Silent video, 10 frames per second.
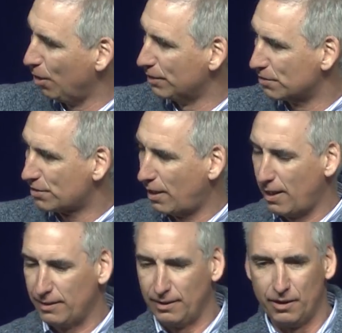and
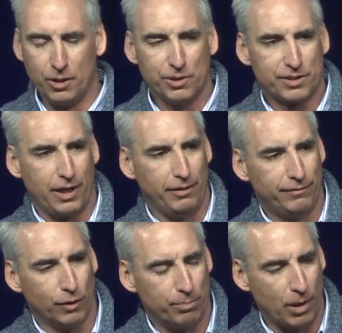Scott and the USA
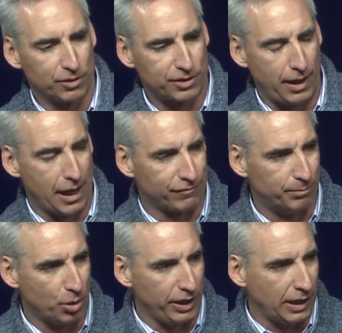football staff for
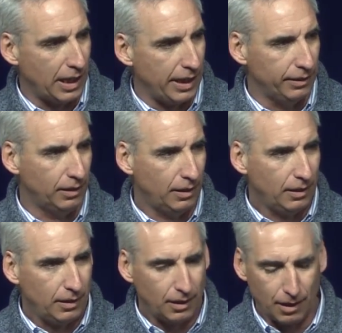putting on
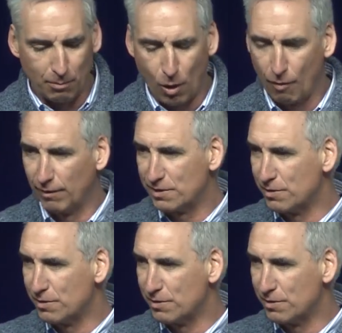a marvelous